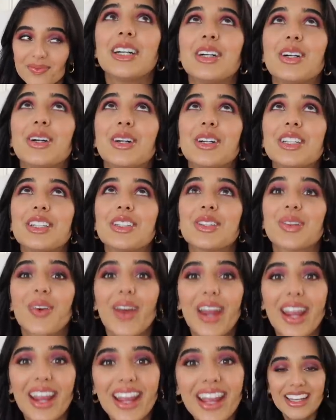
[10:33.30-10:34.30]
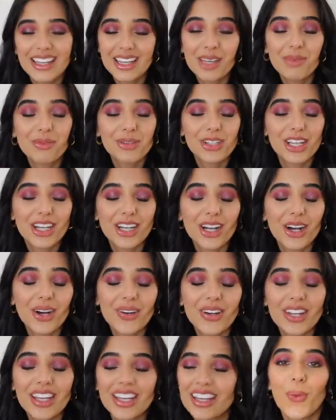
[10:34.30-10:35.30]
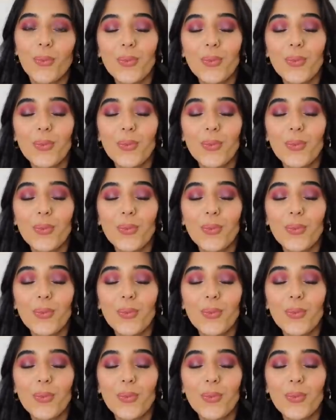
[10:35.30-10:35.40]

God is great, he keeps it going.